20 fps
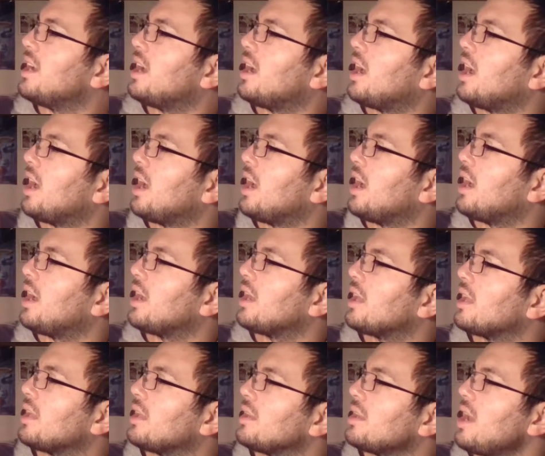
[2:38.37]

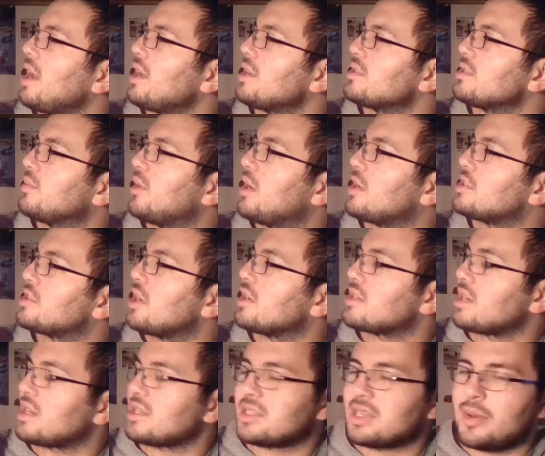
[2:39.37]
Not too much
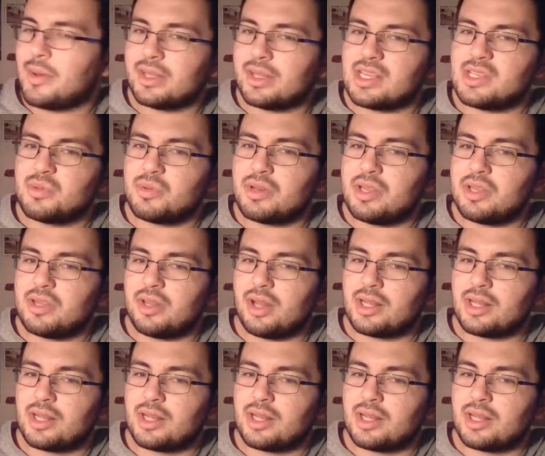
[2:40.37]
else I can say about this one either.